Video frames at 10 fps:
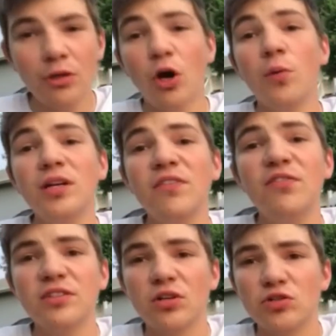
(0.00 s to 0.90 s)
Oh, we did
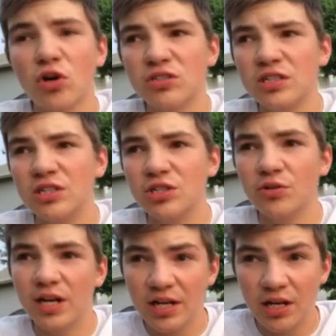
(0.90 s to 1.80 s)
fix our charging issue.
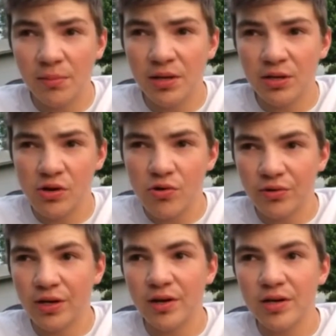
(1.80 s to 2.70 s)
It ended up being the
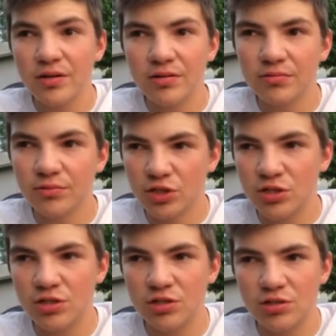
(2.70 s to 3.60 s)
alternator,
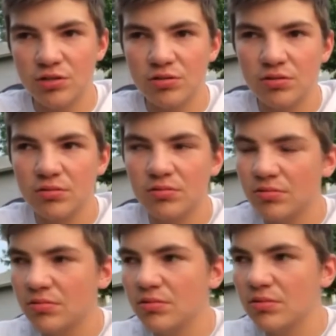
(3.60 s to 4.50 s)
which
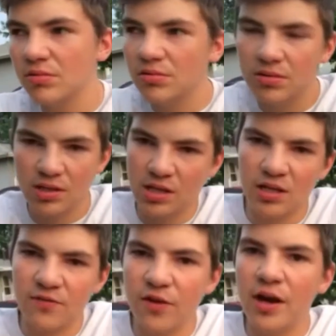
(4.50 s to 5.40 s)

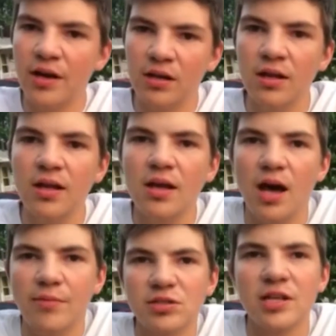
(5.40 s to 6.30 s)
is fine.
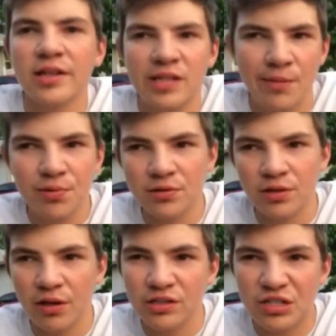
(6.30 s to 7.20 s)
I'm just not the type
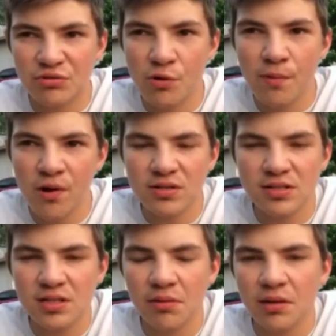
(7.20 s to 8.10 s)
person to just throw parts
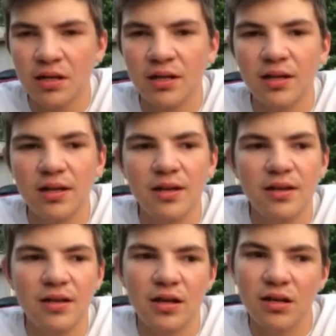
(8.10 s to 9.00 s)
at something.
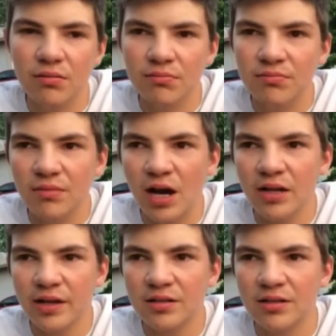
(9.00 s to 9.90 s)
Um, I
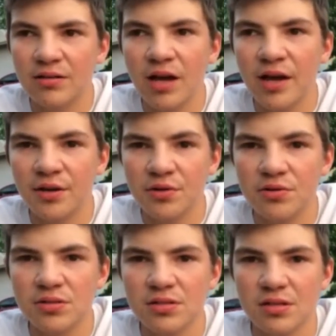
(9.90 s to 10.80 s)
like to
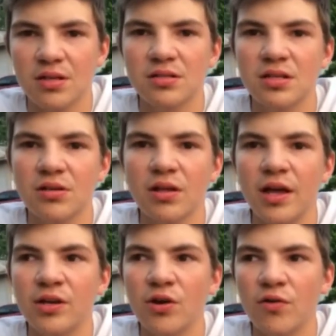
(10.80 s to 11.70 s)
diagnose until
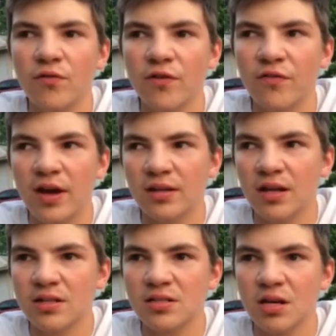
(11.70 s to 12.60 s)
I know for a fact
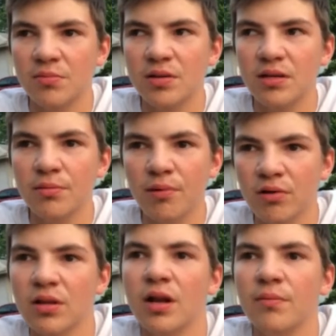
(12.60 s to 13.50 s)
that it's going to be the
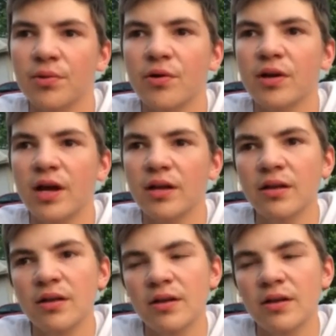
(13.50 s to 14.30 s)
part that I'm throwing at it.